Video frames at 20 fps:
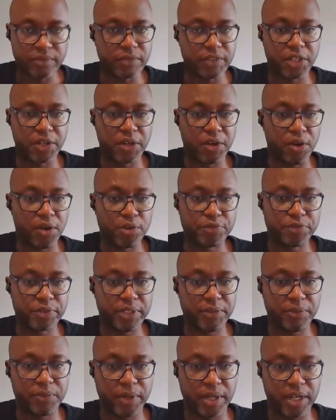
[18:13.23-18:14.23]

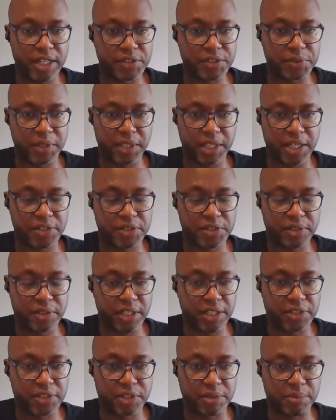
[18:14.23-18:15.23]
hopefully as we
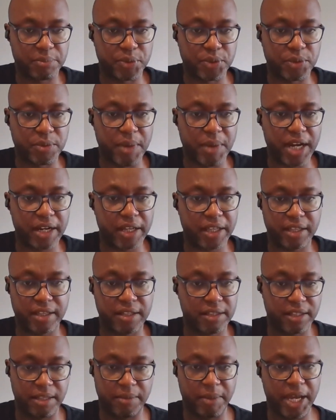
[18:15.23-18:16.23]
hit the bull
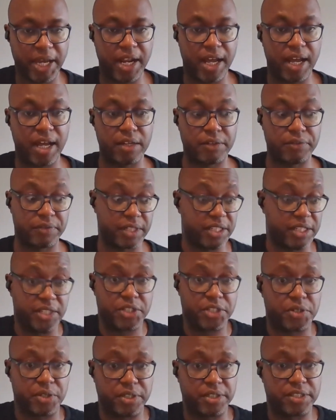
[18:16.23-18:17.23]
market, they might have
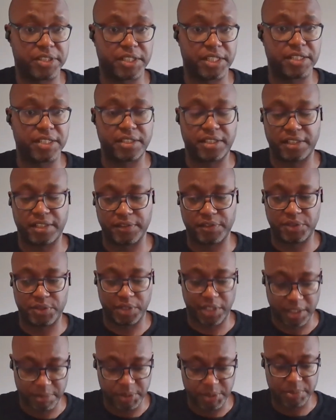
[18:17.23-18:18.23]
additional incentives to
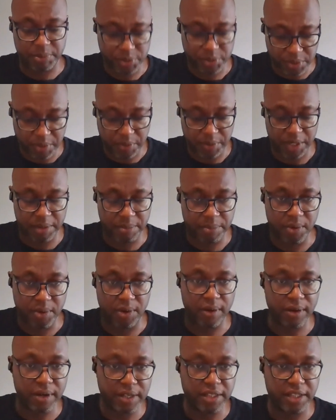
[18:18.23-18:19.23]
get people to create
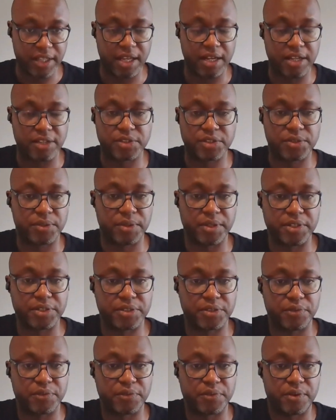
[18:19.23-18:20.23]
more yen and so on and
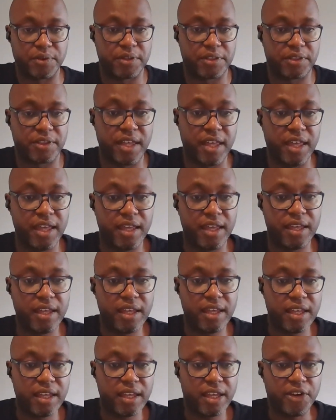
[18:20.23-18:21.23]
so forth.
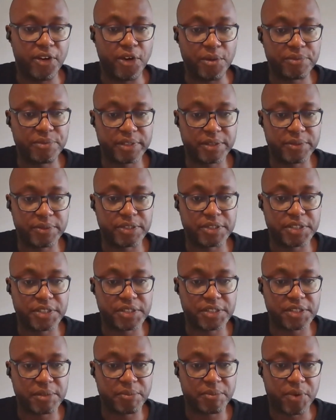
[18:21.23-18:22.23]
And hopefully we'll see
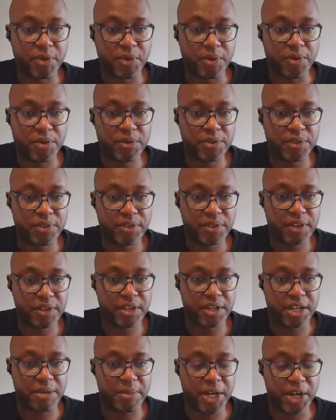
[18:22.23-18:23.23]
some growth
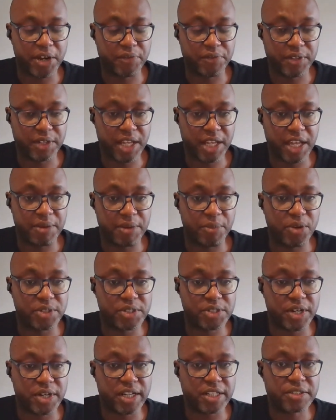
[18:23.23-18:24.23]
come out of it and more
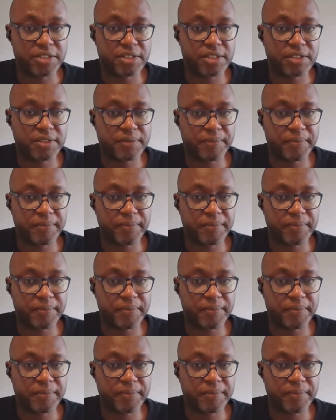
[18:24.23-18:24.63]
trust.